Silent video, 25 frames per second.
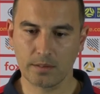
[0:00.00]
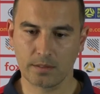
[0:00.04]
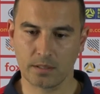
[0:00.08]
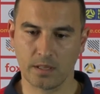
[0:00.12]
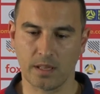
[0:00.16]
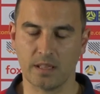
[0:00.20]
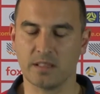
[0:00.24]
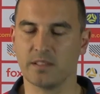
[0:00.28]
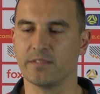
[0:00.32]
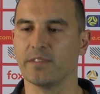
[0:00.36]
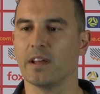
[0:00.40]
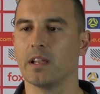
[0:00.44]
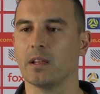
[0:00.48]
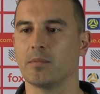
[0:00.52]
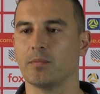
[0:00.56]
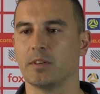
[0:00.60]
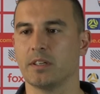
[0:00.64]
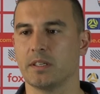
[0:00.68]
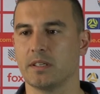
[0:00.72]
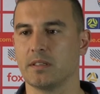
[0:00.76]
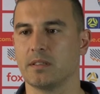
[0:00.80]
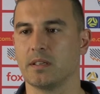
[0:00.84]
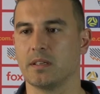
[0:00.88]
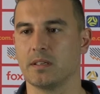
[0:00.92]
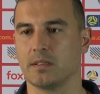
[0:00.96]
their
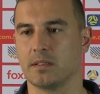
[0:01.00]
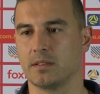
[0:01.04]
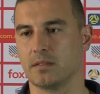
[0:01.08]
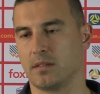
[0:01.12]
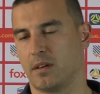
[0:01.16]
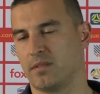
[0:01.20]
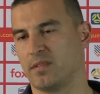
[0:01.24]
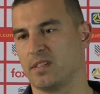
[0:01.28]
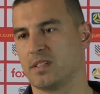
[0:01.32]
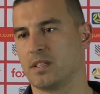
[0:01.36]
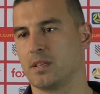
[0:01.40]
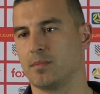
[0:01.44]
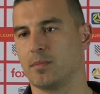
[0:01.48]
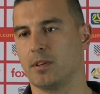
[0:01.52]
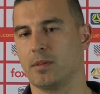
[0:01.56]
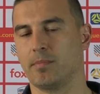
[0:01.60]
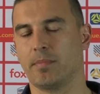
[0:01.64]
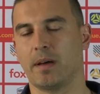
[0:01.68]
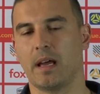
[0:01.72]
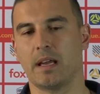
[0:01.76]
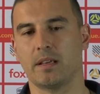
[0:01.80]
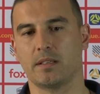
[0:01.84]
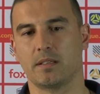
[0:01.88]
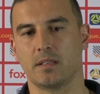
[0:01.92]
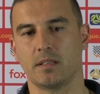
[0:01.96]
development is of a similar
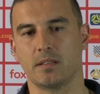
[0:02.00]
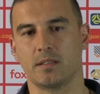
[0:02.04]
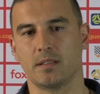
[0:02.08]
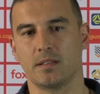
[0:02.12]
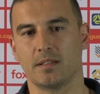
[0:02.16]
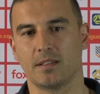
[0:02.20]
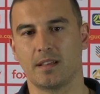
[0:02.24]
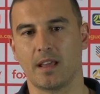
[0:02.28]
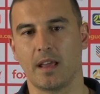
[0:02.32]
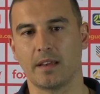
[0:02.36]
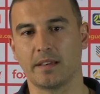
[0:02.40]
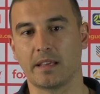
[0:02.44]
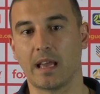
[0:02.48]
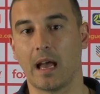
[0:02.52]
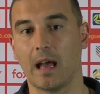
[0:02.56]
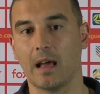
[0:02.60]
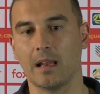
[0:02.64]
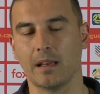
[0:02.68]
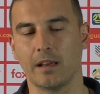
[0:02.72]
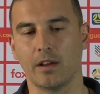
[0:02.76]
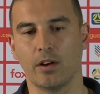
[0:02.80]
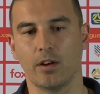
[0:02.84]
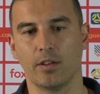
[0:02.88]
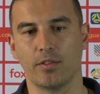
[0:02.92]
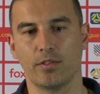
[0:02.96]
basis. And
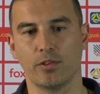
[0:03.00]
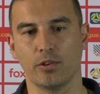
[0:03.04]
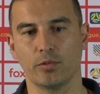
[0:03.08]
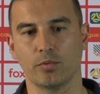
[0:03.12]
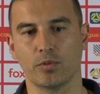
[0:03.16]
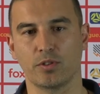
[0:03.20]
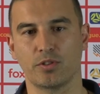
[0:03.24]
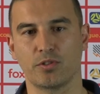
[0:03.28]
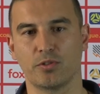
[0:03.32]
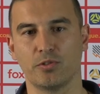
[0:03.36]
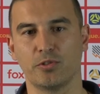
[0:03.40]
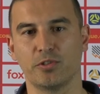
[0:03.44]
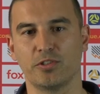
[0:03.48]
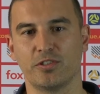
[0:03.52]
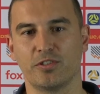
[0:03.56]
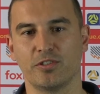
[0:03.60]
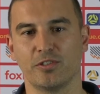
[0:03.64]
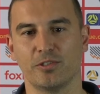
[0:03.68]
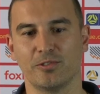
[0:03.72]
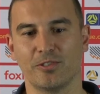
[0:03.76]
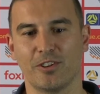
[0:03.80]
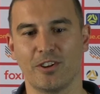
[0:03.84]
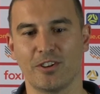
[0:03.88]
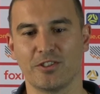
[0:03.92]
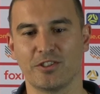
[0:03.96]
Carly, I thought, was good,
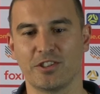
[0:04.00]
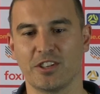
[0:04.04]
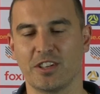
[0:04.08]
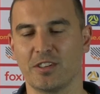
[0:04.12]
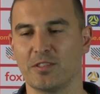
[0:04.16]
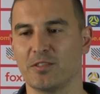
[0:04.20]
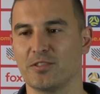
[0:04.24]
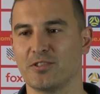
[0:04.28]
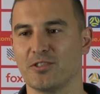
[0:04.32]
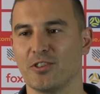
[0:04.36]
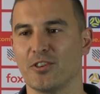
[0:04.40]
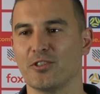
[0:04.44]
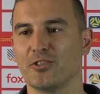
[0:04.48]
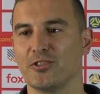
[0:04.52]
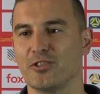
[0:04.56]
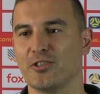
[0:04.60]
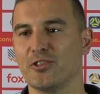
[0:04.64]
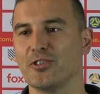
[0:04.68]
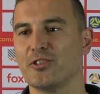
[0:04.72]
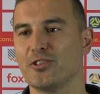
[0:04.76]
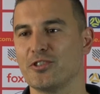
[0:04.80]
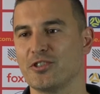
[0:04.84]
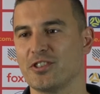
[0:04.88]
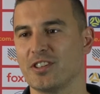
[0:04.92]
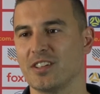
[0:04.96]
although she's not
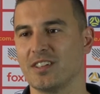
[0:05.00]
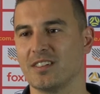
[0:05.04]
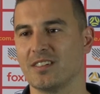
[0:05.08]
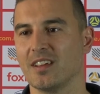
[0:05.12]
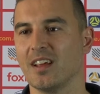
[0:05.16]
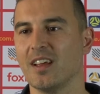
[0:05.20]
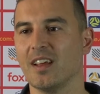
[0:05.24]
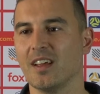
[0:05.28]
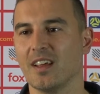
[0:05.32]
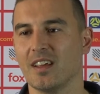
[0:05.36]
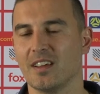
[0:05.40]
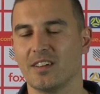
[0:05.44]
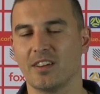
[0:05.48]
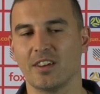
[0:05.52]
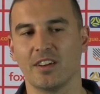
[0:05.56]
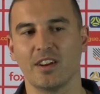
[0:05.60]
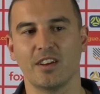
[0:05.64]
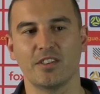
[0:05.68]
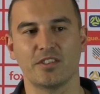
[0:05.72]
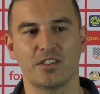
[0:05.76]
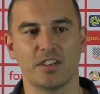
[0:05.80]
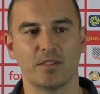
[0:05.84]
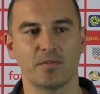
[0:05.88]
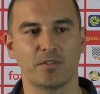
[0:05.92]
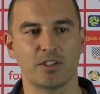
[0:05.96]
new. She
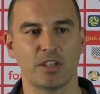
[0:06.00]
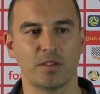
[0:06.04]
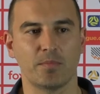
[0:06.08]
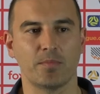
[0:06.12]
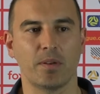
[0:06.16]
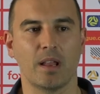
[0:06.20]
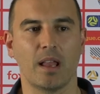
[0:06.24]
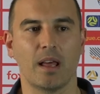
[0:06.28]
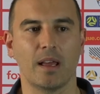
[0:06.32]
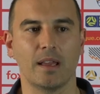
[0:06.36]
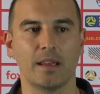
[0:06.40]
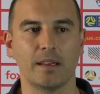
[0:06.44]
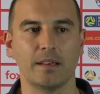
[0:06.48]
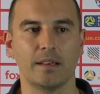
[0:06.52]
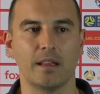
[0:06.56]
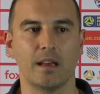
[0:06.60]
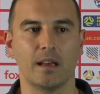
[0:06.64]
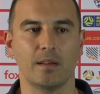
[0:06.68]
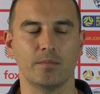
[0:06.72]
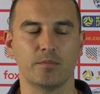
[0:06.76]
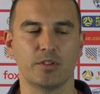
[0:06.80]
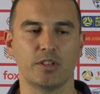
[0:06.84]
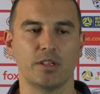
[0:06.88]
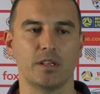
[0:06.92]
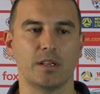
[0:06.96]
played.
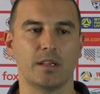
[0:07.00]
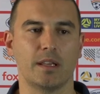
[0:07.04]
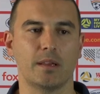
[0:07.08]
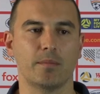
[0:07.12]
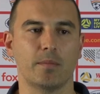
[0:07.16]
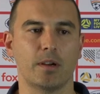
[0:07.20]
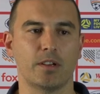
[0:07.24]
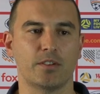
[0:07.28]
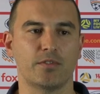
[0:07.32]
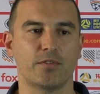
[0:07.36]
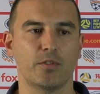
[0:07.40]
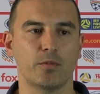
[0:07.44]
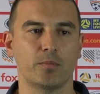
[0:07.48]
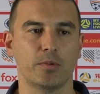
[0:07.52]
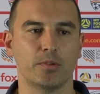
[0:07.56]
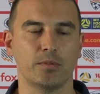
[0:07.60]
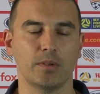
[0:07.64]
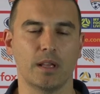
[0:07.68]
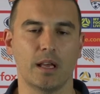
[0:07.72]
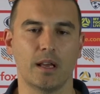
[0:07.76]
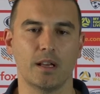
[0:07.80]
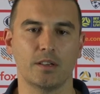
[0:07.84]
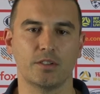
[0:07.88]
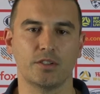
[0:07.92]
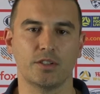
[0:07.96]
She didn't get much
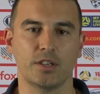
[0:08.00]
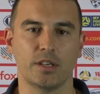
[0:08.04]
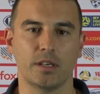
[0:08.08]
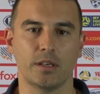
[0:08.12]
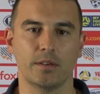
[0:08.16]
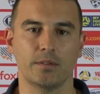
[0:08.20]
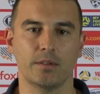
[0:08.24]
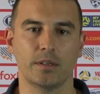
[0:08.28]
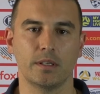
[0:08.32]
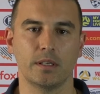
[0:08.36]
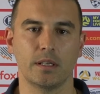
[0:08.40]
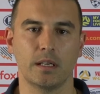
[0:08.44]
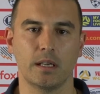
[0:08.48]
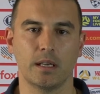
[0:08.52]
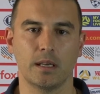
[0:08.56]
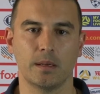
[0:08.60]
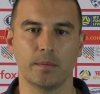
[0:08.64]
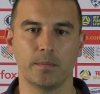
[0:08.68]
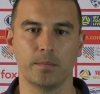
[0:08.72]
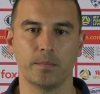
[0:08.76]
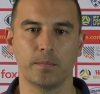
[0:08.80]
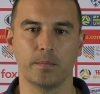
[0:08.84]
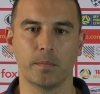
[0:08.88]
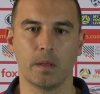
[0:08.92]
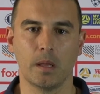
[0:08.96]
football last year,
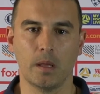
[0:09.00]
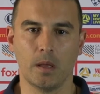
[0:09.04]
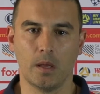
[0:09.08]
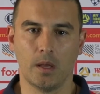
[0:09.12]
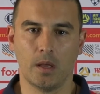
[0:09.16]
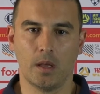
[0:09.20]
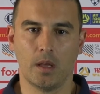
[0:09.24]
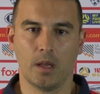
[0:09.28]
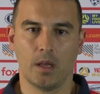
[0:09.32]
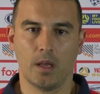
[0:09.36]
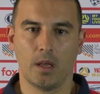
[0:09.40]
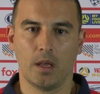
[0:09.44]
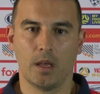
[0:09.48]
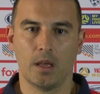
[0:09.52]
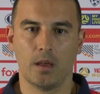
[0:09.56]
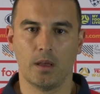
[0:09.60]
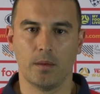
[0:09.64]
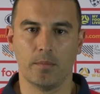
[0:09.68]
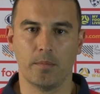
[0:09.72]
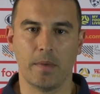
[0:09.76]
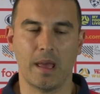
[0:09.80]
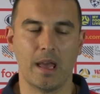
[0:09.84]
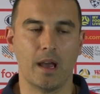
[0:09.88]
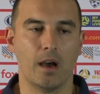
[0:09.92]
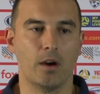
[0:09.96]
and
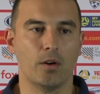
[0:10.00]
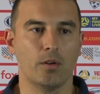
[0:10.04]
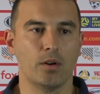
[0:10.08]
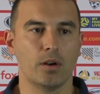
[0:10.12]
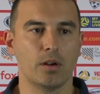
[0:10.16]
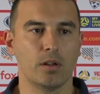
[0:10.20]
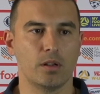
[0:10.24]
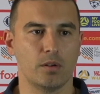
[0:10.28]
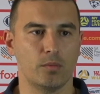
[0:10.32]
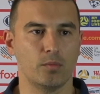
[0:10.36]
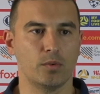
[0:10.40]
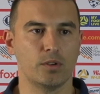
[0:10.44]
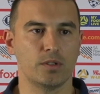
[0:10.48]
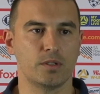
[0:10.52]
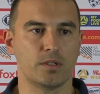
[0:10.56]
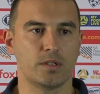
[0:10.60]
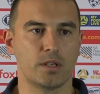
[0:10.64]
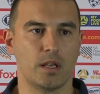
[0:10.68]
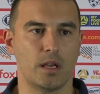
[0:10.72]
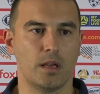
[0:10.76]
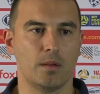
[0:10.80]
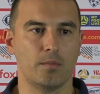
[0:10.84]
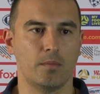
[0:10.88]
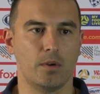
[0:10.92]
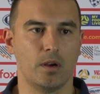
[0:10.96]
Mal
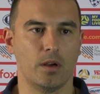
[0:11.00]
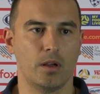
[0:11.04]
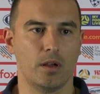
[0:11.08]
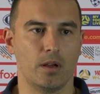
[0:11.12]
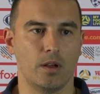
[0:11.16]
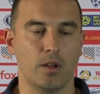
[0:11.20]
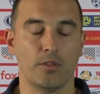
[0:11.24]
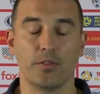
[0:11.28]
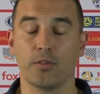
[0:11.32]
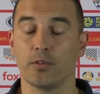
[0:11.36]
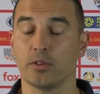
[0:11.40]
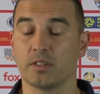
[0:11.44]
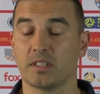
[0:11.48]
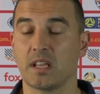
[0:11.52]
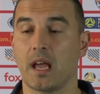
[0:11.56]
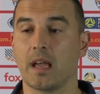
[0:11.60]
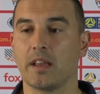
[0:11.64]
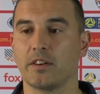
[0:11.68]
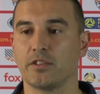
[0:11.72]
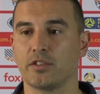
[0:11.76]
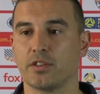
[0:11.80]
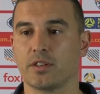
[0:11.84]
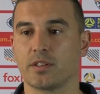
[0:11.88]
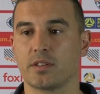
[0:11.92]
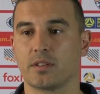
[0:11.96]
was, I thought,
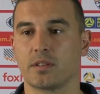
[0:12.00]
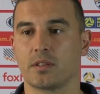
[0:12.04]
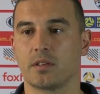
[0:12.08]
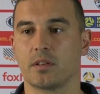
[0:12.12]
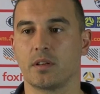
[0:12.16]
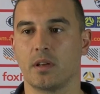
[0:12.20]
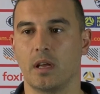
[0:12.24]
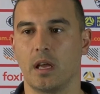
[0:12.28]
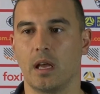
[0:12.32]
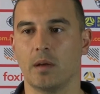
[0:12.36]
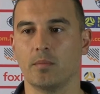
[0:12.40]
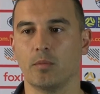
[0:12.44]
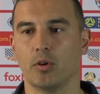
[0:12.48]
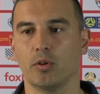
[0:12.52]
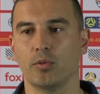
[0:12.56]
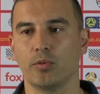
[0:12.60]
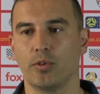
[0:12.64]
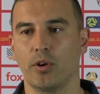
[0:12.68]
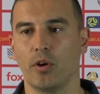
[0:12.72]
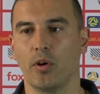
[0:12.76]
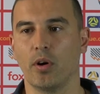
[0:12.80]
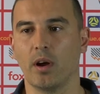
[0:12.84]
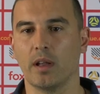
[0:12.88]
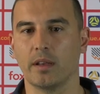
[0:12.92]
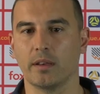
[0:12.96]
dangerous all
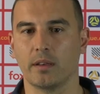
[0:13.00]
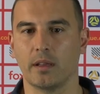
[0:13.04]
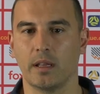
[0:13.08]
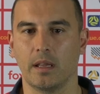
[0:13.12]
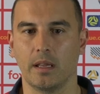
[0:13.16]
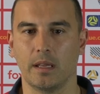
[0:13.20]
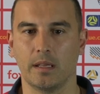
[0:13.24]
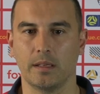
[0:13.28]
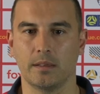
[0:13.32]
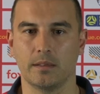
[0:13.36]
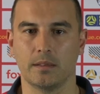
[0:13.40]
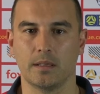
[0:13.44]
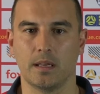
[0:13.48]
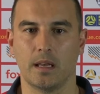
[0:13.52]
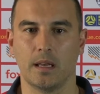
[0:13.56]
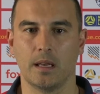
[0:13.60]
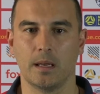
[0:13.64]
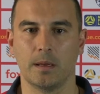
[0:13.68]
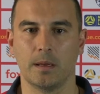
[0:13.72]
night, and